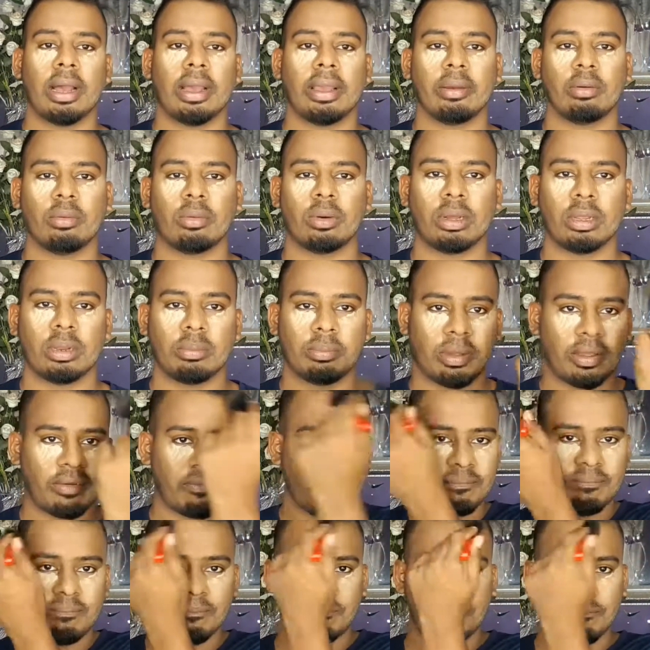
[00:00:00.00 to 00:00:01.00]
My
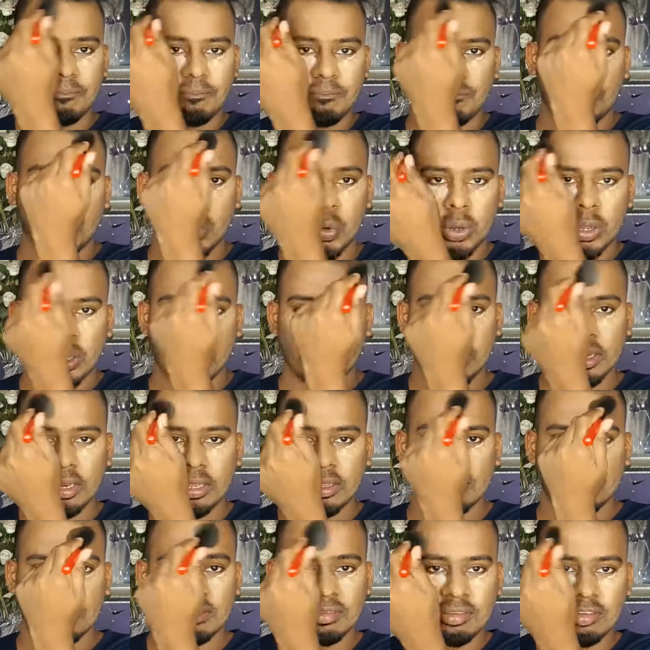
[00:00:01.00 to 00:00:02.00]
word, my
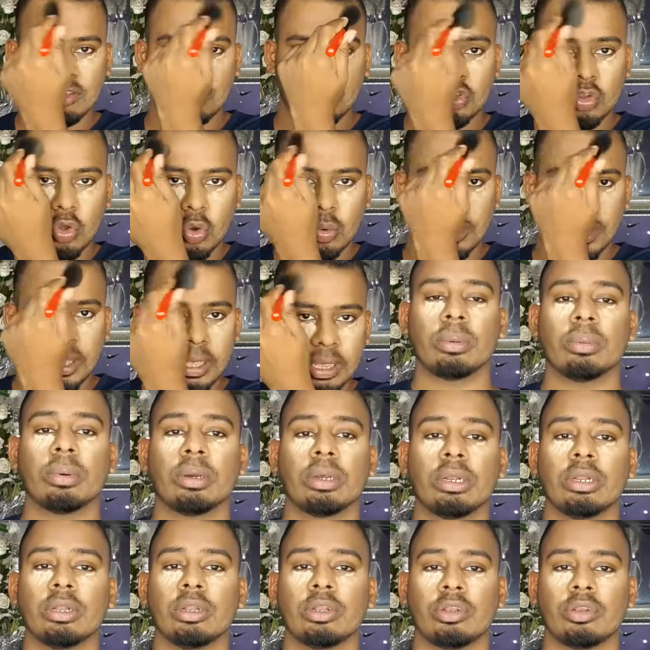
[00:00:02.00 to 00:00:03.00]
forehead is
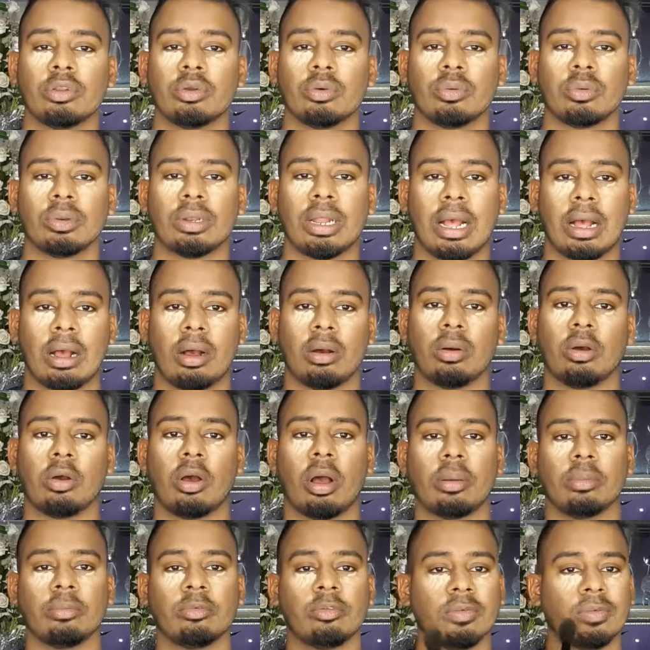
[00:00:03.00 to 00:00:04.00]
so big. What I'm gonna
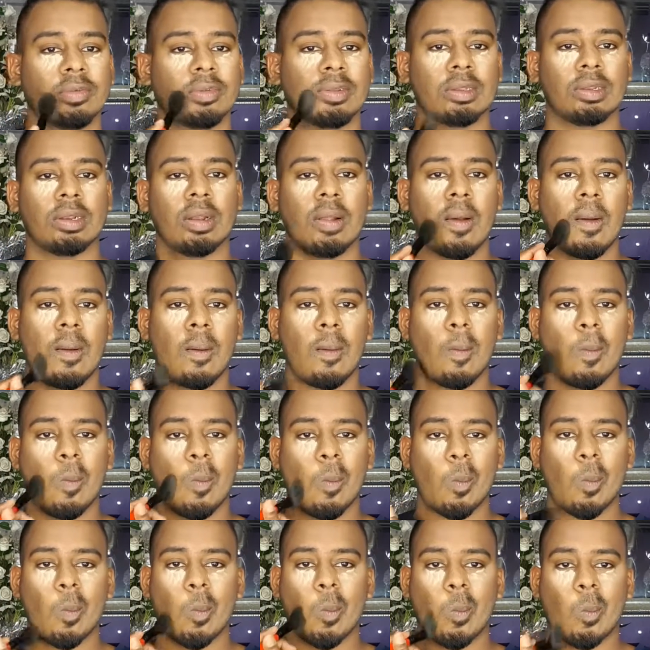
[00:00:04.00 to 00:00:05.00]
do now, I'm just
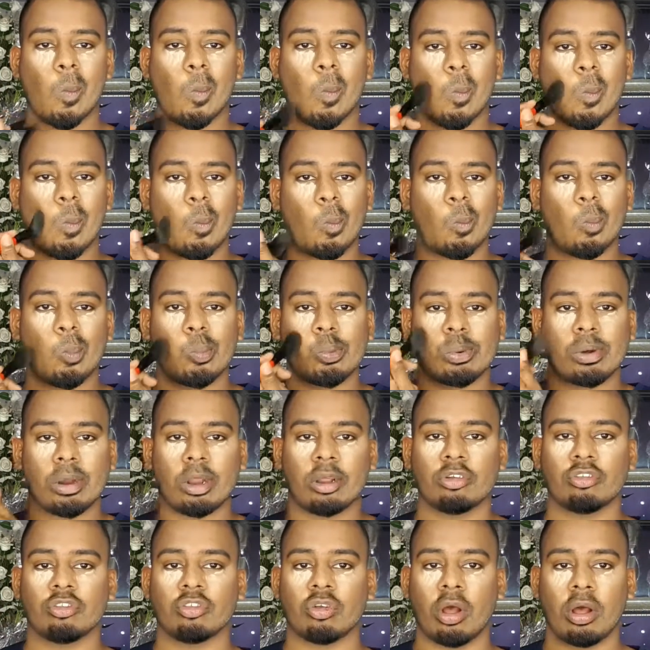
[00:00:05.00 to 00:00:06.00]
gonna
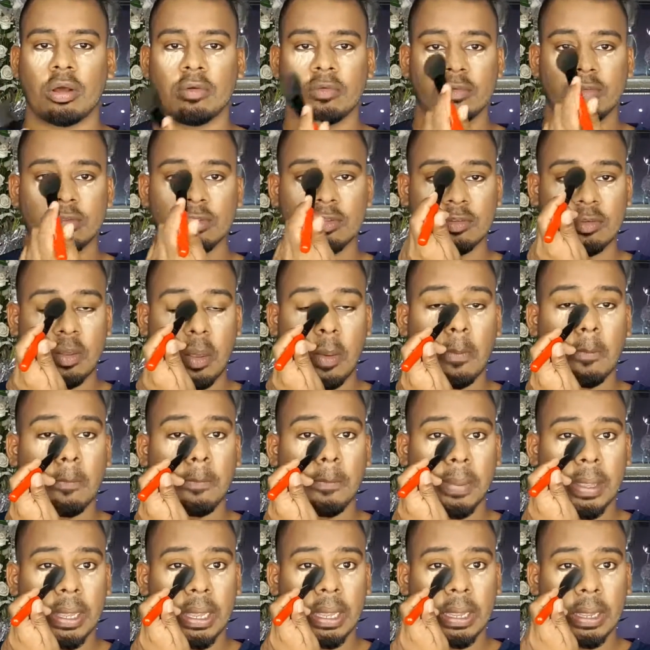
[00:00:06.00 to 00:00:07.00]
brush off
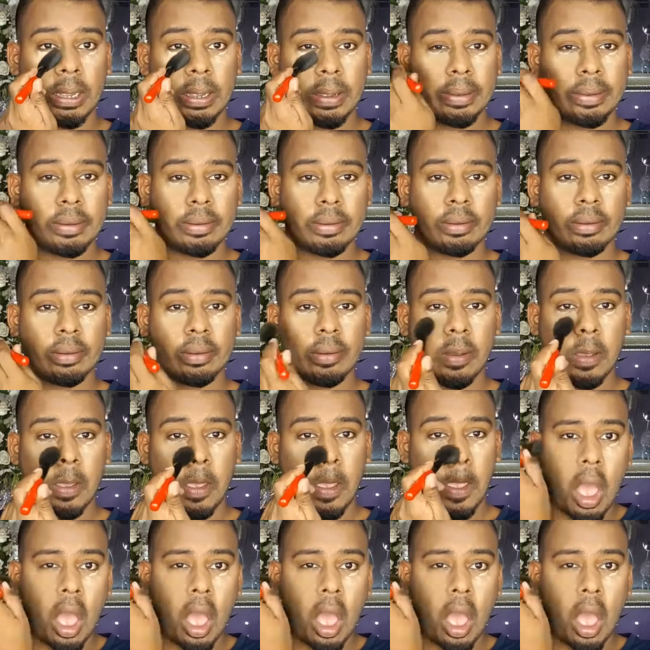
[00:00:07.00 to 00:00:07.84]
this fake